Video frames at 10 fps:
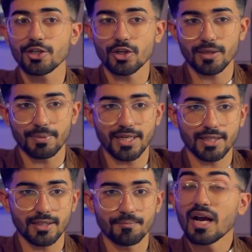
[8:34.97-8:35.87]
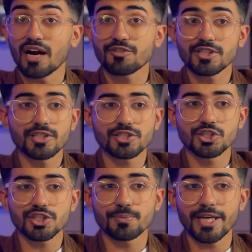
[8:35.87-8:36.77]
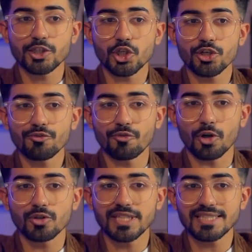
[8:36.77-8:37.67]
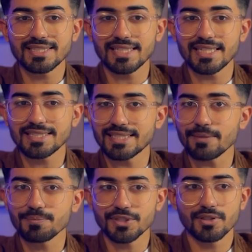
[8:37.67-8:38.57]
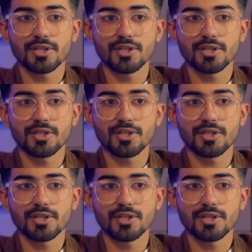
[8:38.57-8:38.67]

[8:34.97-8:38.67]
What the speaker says: your API key. After this, just make sure you follow these three steps.